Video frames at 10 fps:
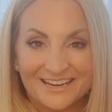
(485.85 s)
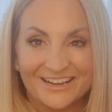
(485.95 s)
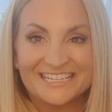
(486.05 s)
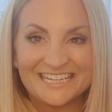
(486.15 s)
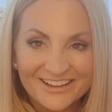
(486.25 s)

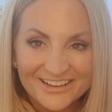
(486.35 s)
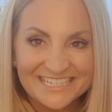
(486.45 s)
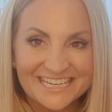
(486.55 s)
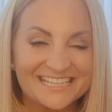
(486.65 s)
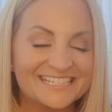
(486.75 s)

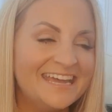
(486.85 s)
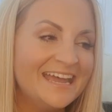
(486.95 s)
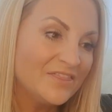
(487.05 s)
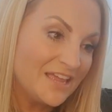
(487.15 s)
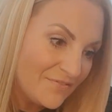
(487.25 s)
1990s,
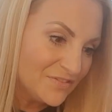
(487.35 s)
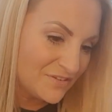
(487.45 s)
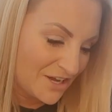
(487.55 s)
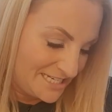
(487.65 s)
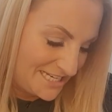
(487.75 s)
the end of
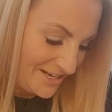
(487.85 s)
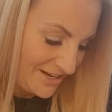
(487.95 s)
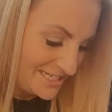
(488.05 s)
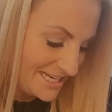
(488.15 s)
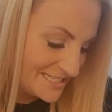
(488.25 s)

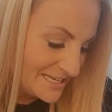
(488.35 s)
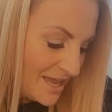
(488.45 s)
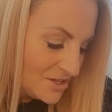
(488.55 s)
1990s.